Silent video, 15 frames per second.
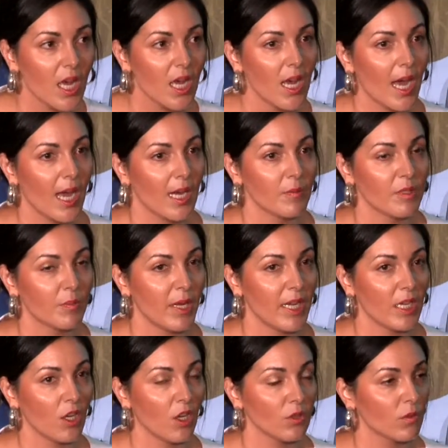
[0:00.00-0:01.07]
um,
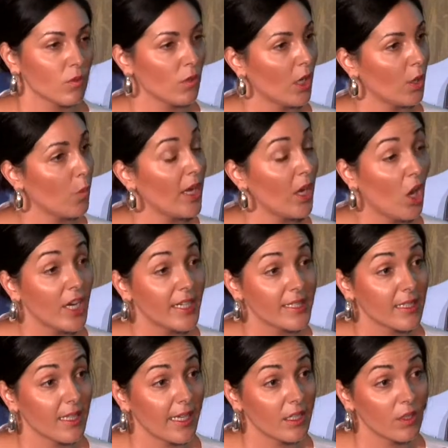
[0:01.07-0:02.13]
depending on like we're
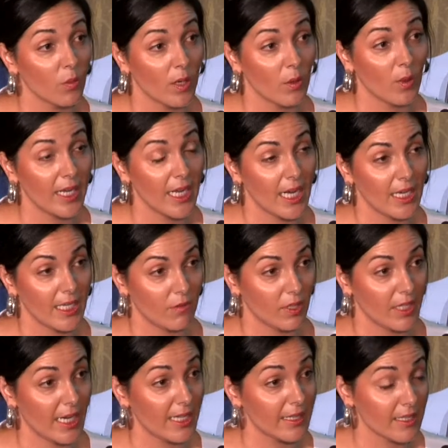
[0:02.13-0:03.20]
isolated where we are in
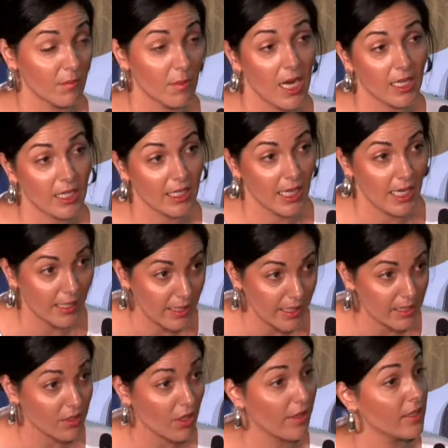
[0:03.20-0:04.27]
regards to market
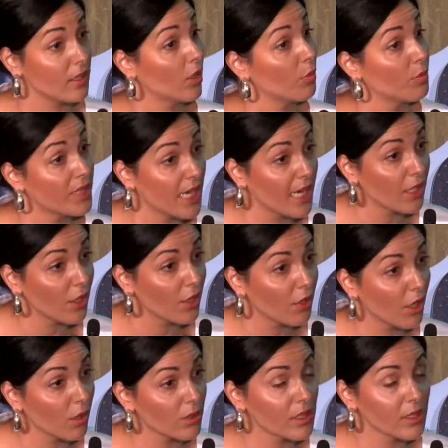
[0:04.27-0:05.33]
gardening. So there's a lot of potato
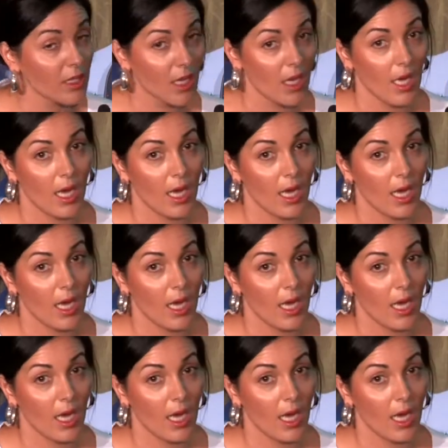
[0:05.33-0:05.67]
growers.